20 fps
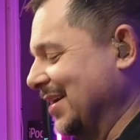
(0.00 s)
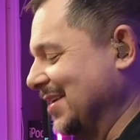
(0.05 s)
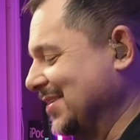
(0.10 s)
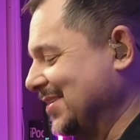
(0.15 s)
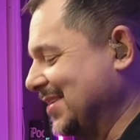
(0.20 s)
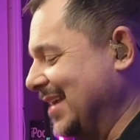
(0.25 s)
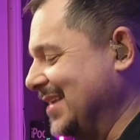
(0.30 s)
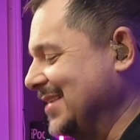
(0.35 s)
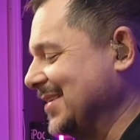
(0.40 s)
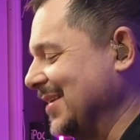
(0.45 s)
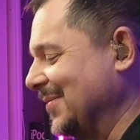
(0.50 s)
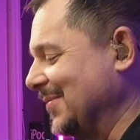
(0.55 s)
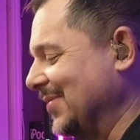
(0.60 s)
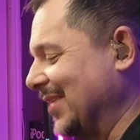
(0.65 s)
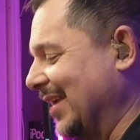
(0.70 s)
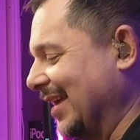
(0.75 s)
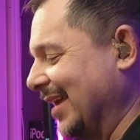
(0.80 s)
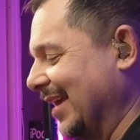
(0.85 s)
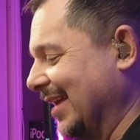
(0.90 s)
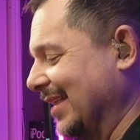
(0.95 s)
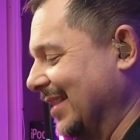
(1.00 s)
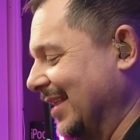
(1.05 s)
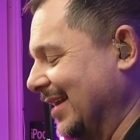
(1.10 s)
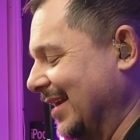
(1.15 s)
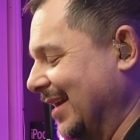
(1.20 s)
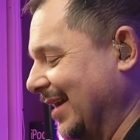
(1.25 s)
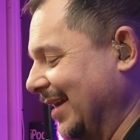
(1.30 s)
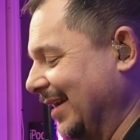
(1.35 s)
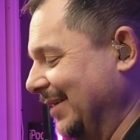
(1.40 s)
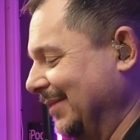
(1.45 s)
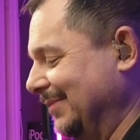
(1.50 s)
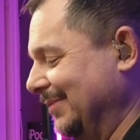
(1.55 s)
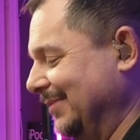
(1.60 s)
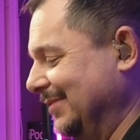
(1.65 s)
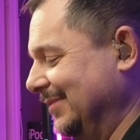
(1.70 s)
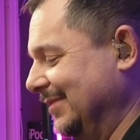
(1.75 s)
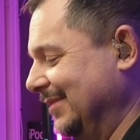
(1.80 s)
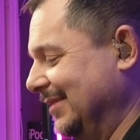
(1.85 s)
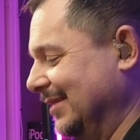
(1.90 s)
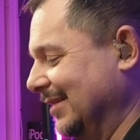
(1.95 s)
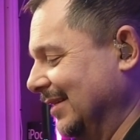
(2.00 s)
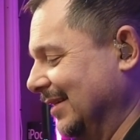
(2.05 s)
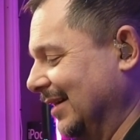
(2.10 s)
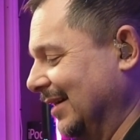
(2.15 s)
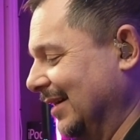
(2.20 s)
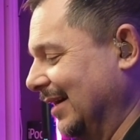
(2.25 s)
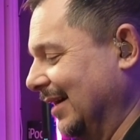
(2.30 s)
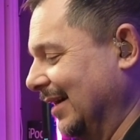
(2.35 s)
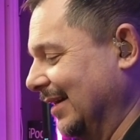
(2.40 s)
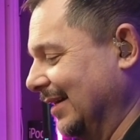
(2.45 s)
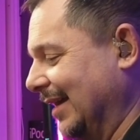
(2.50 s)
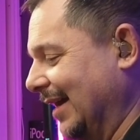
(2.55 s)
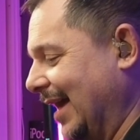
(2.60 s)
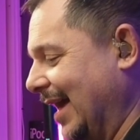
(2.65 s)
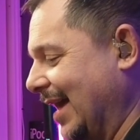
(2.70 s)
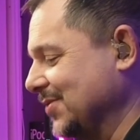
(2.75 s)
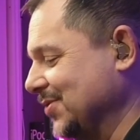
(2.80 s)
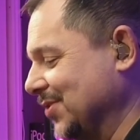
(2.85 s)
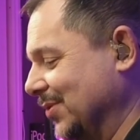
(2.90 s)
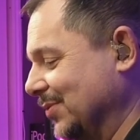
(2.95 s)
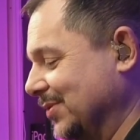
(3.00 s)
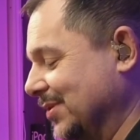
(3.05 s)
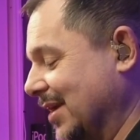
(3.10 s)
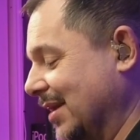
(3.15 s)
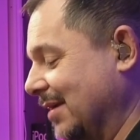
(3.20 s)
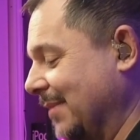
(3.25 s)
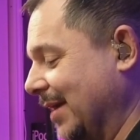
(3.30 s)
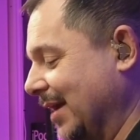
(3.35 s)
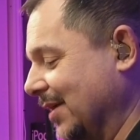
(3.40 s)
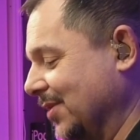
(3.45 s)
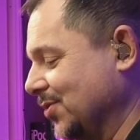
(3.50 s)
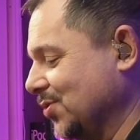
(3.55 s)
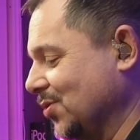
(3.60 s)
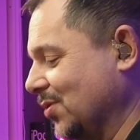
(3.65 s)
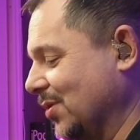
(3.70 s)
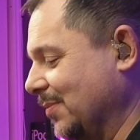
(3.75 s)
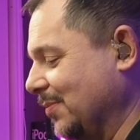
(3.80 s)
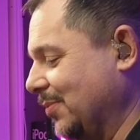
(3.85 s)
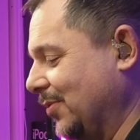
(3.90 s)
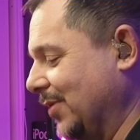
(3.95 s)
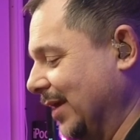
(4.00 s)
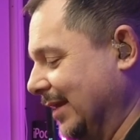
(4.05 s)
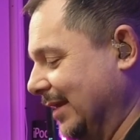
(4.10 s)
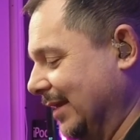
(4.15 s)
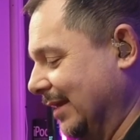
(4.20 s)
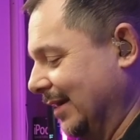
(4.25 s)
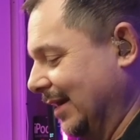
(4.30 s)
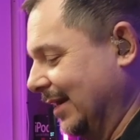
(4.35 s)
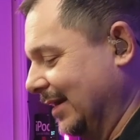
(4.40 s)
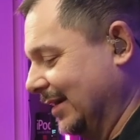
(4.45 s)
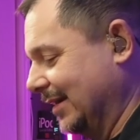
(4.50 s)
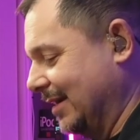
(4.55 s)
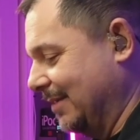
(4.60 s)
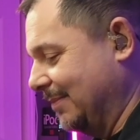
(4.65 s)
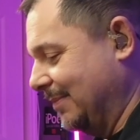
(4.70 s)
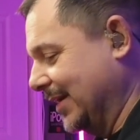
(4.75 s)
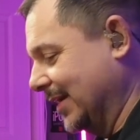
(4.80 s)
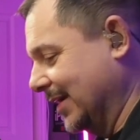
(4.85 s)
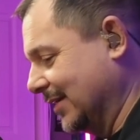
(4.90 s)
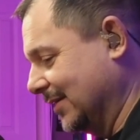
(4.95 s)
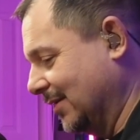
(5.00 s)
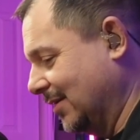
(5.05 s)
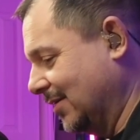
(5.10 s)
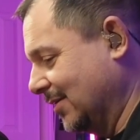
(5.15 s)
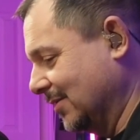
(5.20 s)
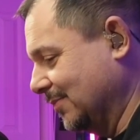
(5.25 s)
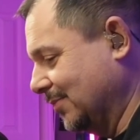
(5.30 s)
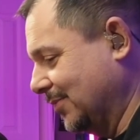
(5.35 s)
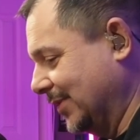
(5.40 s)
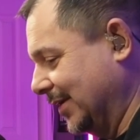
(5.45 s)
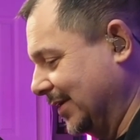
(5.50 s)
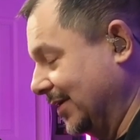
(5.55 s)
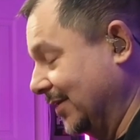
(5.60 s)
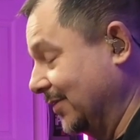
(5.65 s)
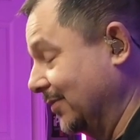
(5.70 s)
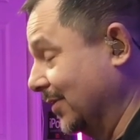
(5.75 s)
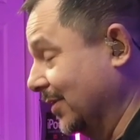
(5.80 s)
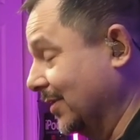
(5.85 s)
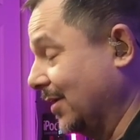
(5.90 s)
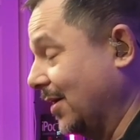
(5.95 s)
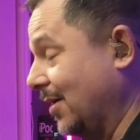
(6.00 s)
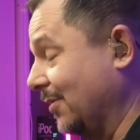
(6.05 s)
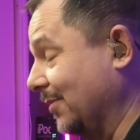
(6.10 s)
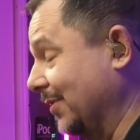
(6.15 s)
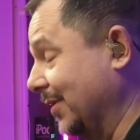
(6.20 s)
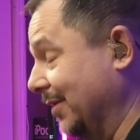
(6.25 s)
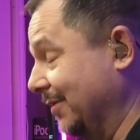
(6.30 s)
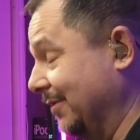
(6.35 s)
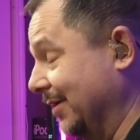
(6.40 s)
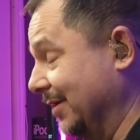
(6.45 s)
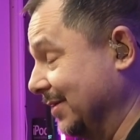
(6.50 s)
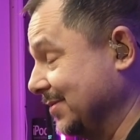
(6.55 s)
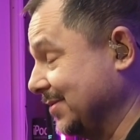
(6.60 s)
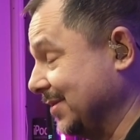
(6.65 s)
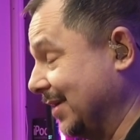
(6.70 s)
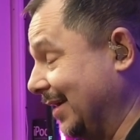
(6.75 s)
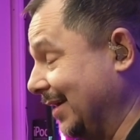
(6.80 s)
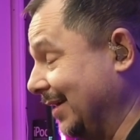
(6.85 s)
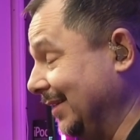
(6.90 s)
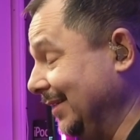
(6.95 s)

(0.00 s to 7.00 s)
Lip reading: to say something, and then I actually was going to make a short point, and then ended up being a long point. Do you recall what you were going to say?